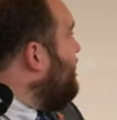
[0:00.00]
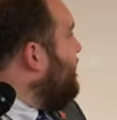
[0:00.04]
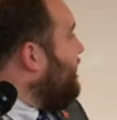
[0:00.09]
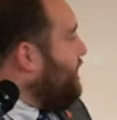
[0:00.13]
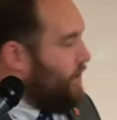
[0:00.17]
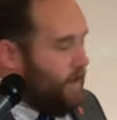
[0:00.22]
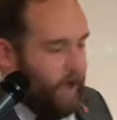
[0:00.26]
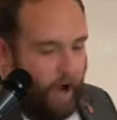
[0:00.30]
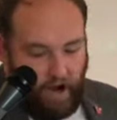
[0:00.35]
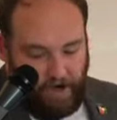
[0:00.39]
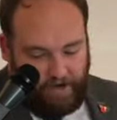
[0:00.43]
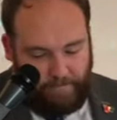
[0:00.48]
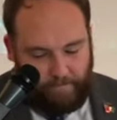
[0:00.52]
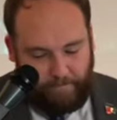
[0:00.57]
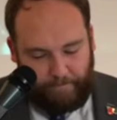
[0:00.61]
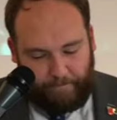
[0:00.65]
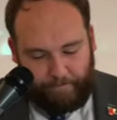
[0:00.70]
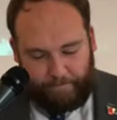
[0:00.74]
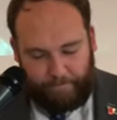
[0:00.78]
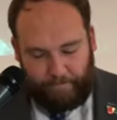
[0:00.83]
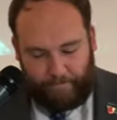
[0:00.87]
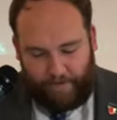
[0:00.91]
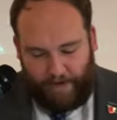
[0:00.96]
Now,
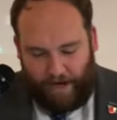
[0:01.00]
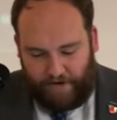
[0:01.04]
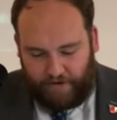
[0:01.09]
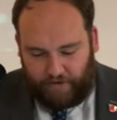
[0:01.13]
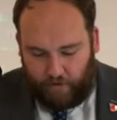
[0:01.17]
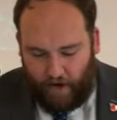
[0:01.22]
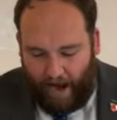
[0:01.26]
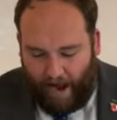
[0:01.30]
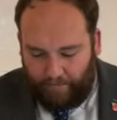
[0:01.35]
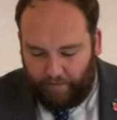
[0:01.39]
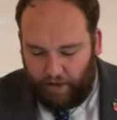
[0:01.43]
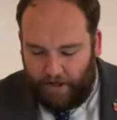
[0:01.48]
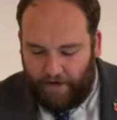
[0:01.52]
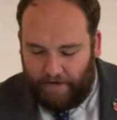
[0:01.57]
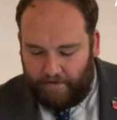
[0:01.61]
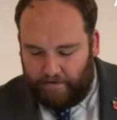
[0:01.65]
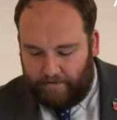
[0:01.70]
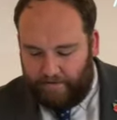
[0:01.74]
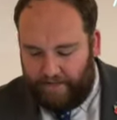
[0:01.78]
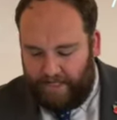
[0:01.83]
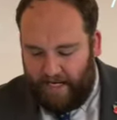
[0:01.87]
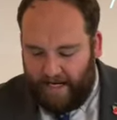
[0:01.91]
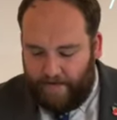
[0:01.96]
a
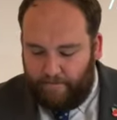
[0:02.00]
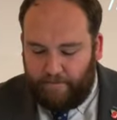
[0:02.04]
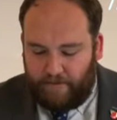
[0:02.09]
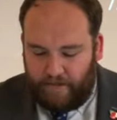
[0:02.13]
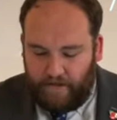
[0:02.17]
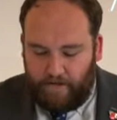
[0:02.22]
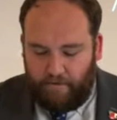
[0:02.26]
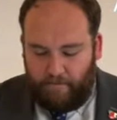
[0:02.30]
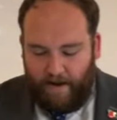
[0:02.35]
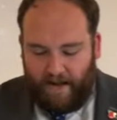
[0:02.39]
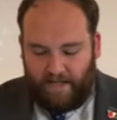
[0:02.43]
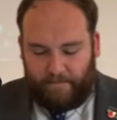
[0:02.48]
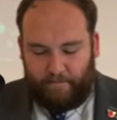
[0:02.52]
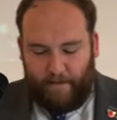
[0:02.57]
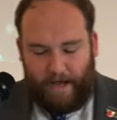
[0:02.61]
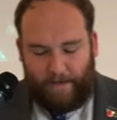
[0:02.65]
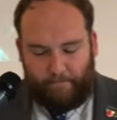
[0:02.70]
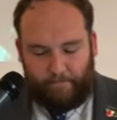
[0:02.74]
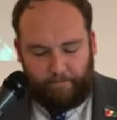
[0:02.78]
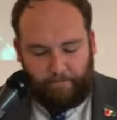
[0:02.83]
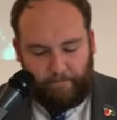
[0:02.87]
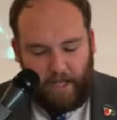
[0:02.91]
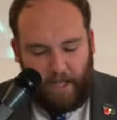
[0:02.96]
traveller came to the rich
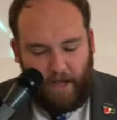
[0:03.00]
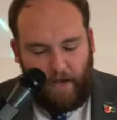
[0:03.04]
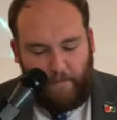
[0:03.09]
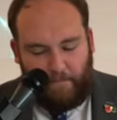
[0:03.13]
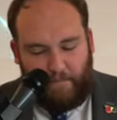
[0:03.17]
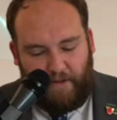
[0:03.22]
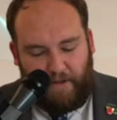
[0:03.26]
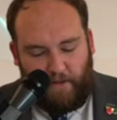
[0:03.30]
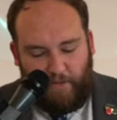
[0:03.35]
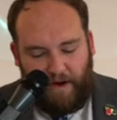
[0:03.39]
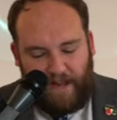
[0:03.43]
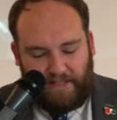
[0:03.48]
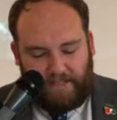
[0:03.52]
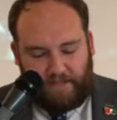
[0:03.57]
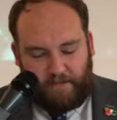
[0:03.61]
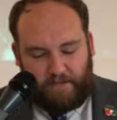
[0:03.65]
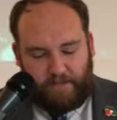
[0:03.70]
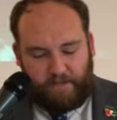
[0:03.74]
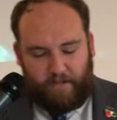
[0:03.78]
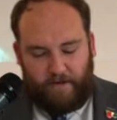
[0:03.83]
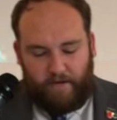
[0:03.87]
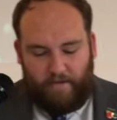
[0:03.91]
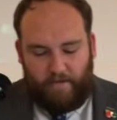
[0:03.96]
man, but the
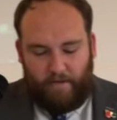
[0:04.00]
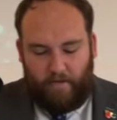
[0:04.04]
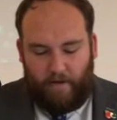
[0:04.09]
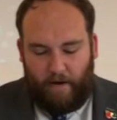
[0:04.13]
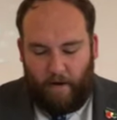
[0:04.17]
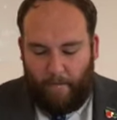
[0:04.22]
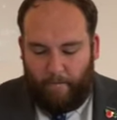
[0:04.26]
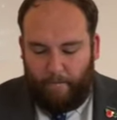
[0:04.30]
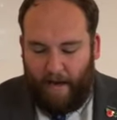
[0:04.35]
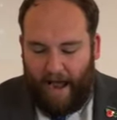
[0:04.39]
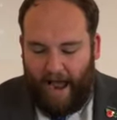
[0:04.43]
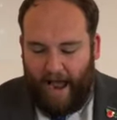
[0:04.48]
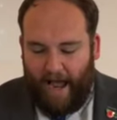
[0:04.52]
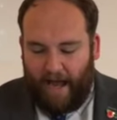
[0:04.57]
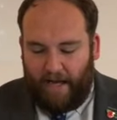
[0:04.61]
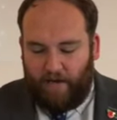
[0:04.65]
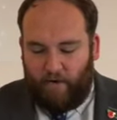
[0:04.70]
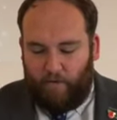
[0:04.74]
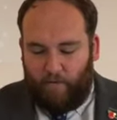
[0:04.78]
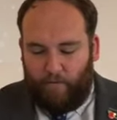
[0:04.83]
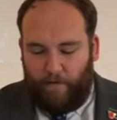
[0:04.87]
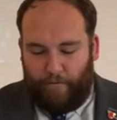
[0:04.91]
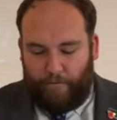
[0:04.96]
rich
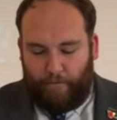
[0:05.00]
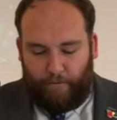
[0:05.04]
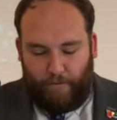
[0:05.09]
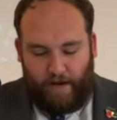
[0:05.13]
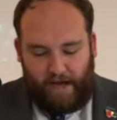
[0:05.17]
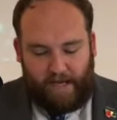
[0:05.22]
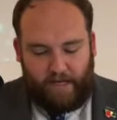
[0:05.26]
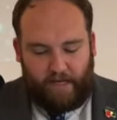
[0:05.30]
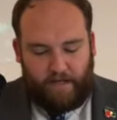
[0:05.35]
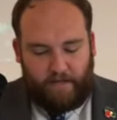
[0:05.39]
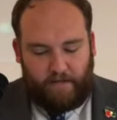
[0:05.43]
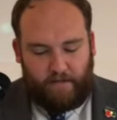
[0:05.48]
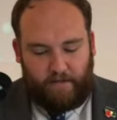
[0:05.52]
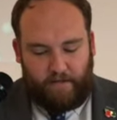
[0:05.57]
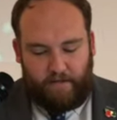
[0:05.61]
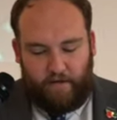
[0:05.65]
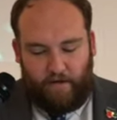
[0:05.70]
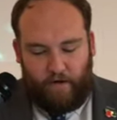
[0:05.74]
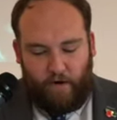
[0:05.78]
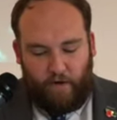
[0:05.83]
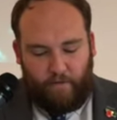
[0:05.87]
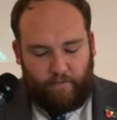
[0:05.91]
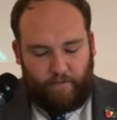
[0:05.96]
man refrained
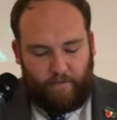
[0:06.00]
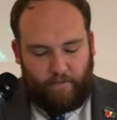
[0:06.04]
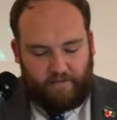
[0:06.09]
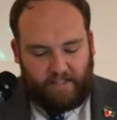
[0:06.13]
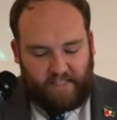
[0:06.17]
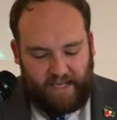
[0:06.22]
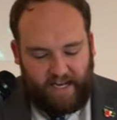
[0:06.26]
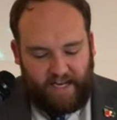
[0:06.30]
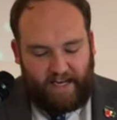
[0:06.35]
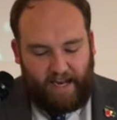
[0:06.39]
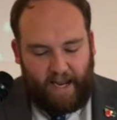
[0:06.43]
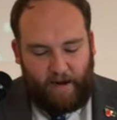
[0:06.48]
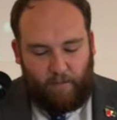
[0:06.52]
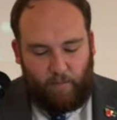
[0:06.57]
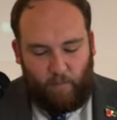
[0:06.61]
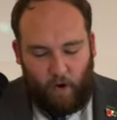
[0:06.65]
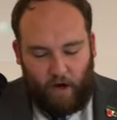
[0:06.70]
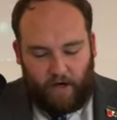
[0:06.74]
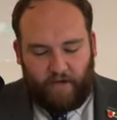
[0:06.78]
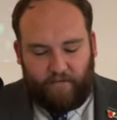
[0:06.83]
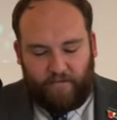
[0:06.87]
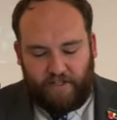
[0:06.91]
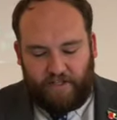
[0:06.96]
from taking
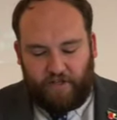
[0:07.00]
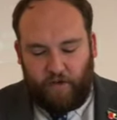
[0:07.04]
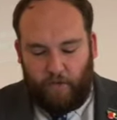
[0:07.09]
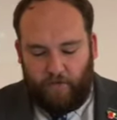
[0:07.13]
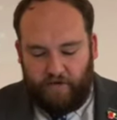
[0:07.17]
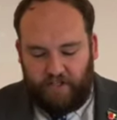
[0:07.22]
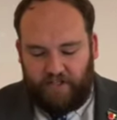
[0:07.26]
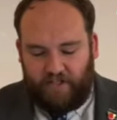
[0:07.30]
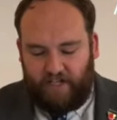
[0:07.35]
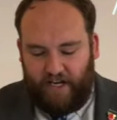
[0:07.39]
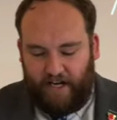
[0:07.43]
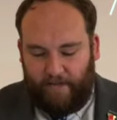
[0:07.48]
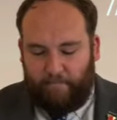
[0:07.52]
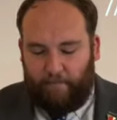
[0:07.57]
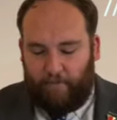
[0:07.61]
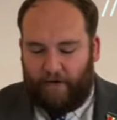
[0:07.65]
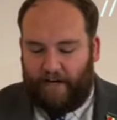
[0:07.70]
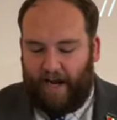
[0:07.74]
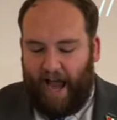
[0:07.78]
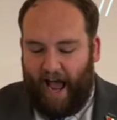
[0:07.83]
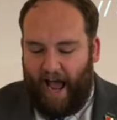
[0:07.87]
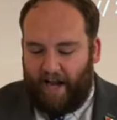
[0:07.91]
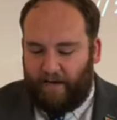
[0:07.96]
one of his own sheep or
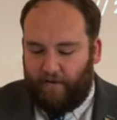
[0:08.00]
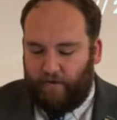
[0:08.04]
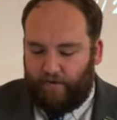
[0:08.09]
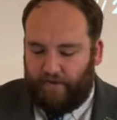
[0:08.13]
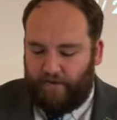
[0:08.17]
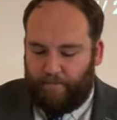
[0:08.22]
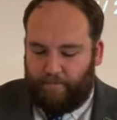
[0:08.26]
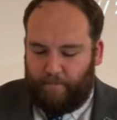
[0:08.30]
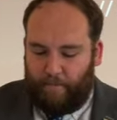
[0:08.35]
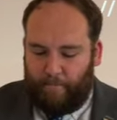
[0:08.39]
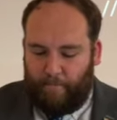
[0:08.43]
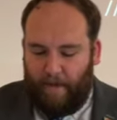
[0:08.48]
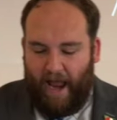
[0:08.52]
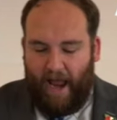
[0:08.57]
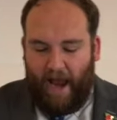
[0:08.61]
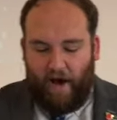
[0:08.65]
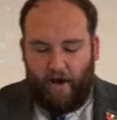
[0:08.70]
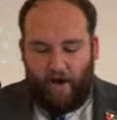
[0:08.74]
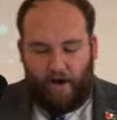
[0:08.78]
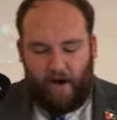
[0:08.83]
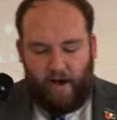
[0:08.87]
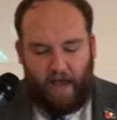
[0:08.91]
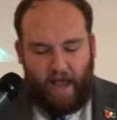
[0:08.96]
cattle to
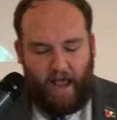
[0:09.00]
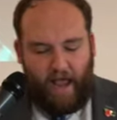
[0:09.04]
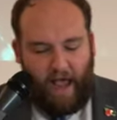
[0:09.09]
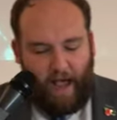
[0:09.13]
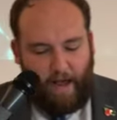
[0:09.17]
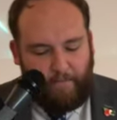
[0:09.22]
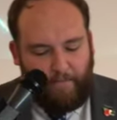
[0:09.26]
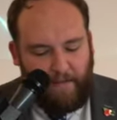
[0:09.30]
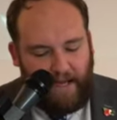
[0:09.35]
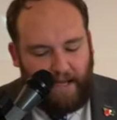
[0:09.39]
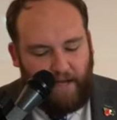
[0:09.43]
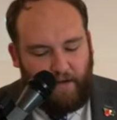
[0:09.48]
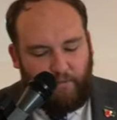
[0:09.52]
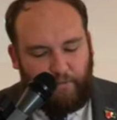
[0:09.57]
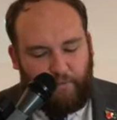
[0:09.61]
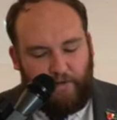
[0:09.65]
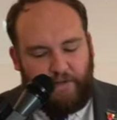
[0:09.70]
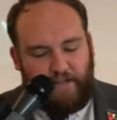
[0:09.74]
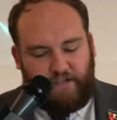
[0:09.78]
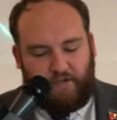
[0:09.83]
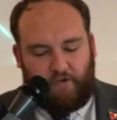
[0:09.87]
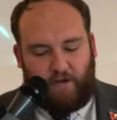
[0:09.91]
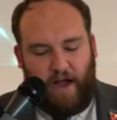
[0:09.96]
prepare a meal for
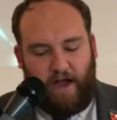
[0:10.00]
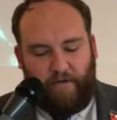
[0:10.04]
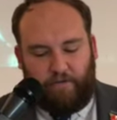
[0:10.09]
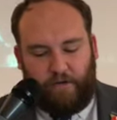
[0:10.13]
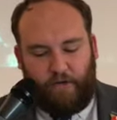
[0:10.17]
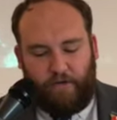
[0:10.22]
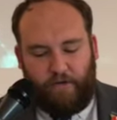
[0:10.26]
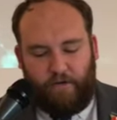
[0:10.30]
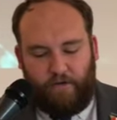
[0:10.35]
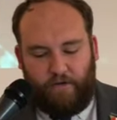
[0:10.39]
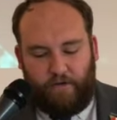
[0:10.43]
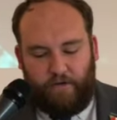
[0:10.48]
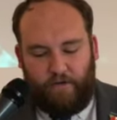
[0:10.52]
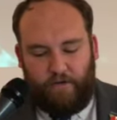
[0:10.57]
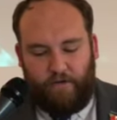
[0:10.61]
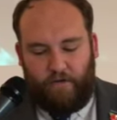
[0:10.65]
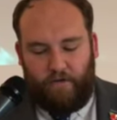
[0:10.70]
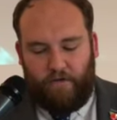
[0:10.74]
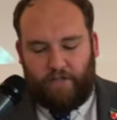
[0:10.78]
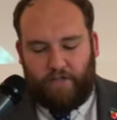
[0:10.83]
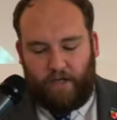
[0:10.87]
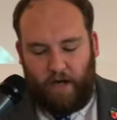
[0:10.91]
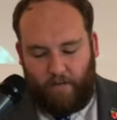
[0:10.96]
the traveller
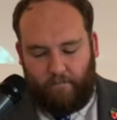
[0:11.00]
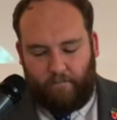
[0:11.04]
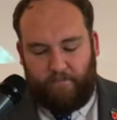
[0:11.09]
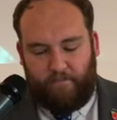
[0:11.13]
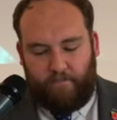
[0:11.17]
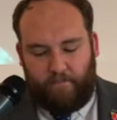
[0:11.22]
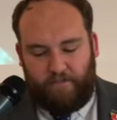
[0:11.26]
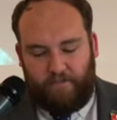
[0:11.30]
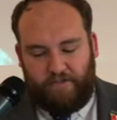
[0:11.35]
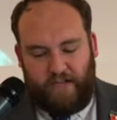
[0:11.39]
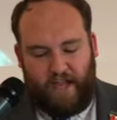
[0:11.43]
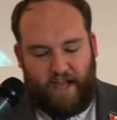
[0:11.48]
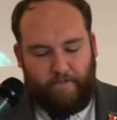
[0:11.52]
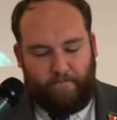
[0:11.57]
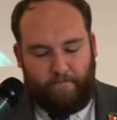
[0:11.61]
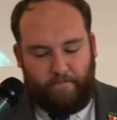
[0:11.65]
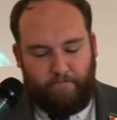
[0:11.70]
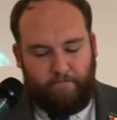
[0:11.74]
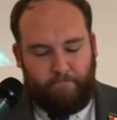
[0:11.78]
who had come to him.